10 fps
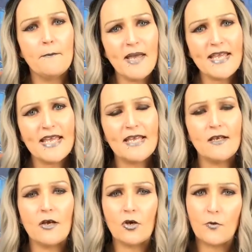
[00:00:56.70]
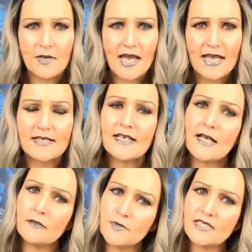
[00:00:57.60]
baking cupcakes
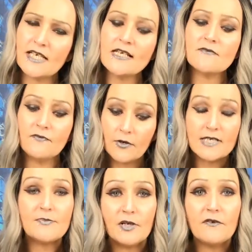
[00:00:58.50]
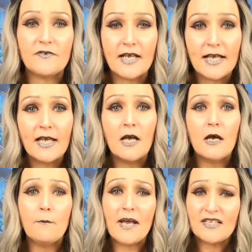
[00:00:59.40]
and biscuits for his birthday
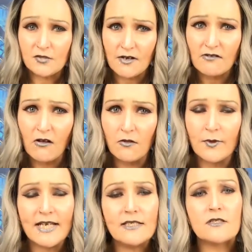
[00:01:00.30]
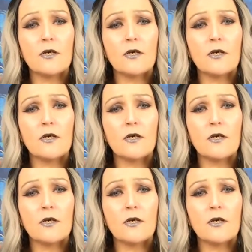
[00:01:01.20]
based around Halloween.